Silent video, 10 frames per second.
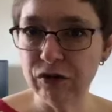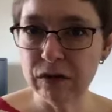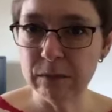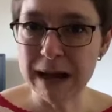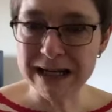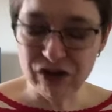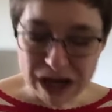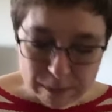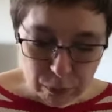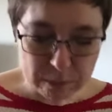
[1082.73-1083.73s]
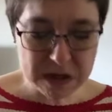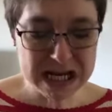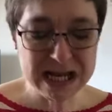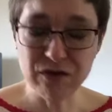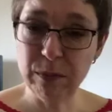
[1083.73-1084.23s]
that manage our
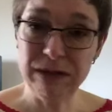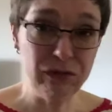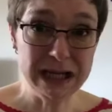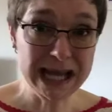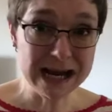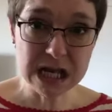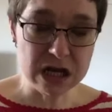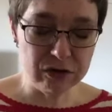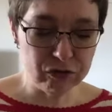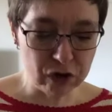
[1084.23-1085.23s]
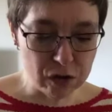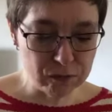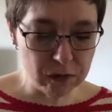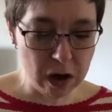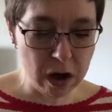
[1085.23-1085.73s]
properties have been really excellent so
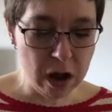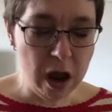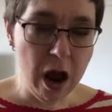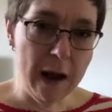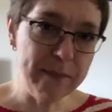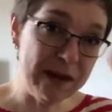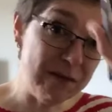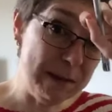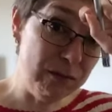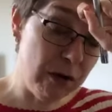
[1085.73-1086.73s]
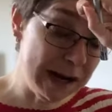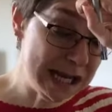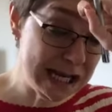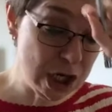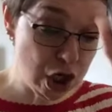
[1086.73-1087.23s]
far. They've been
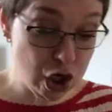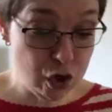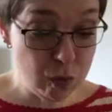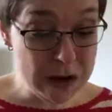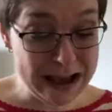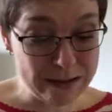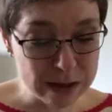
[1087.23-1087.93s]
writing to our